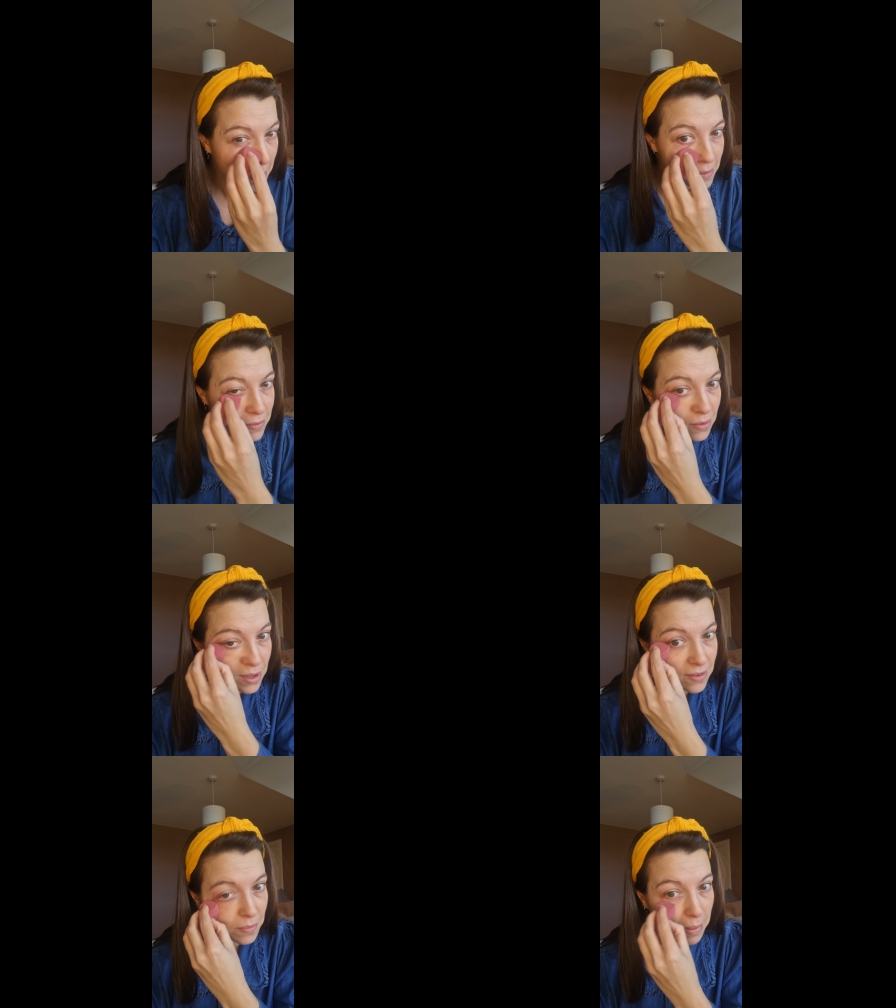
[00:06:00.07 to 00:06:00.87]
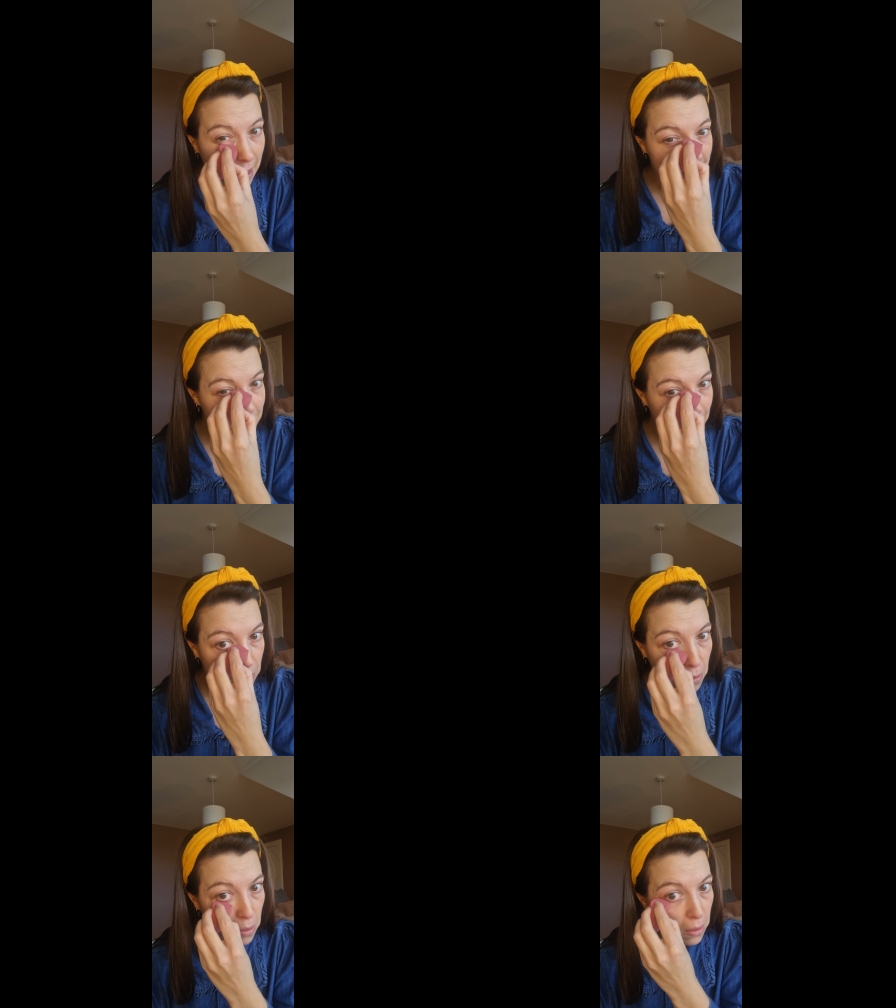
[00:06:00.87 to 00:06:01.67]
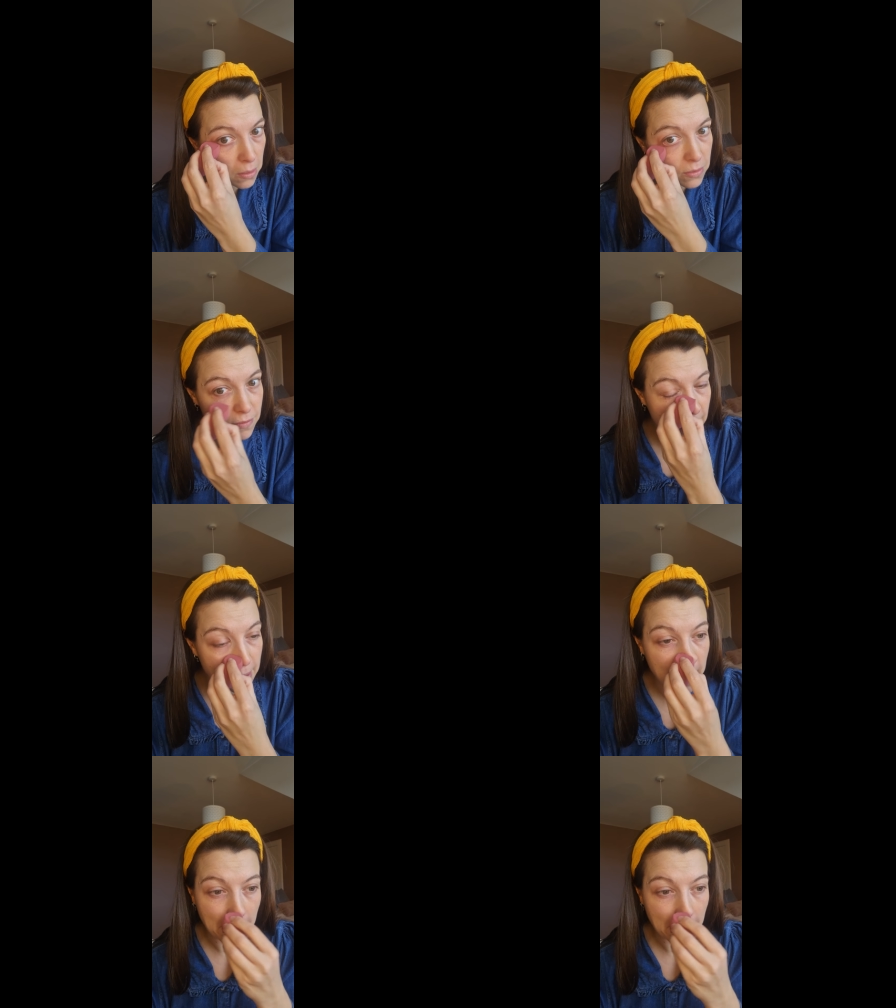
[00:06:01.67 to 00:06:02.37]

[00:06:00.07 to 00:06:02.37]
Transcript: So I'll just pat this in all over.